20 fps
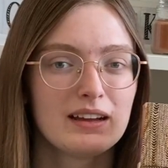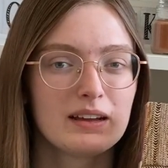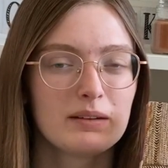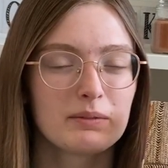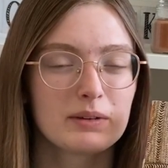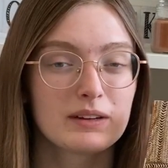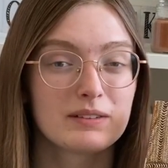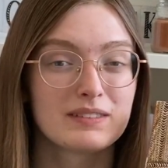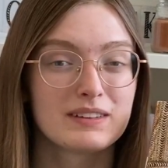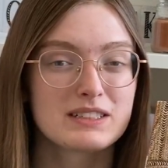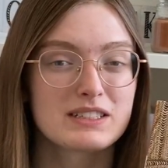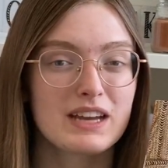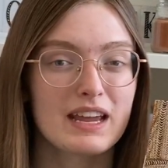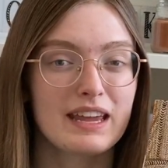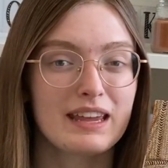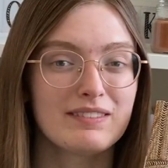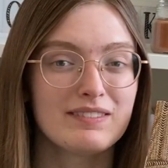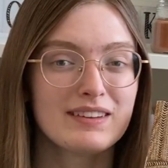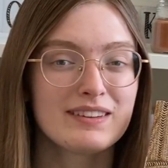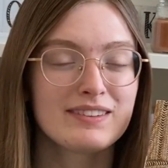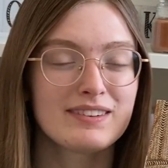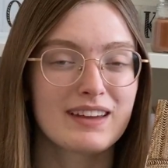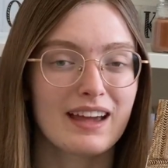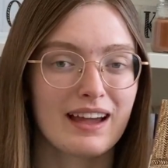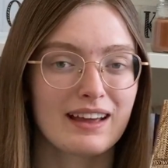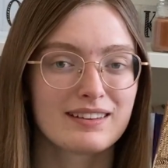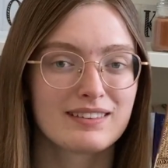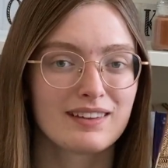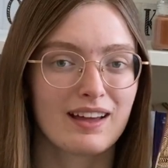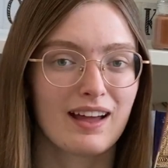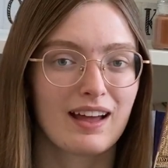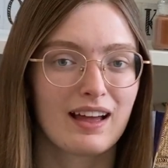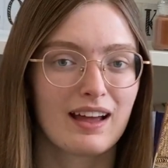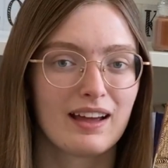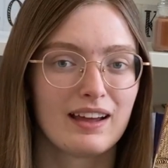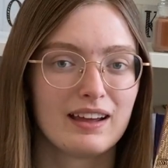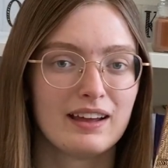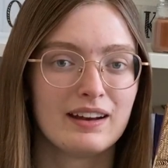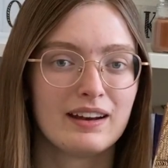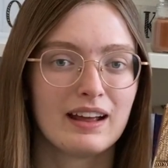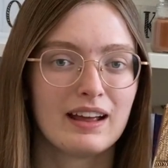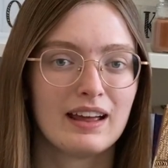Pretty much Amy's dad died,